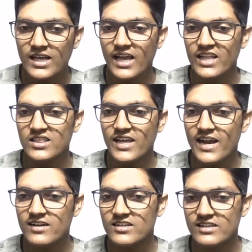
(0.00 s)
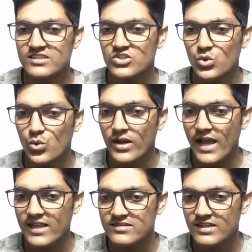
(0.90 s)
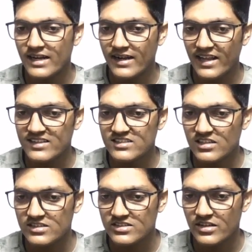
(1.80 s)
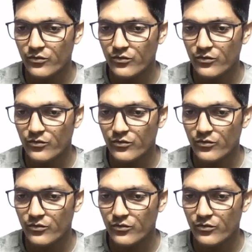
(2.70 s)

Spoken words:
and that is known as tensors.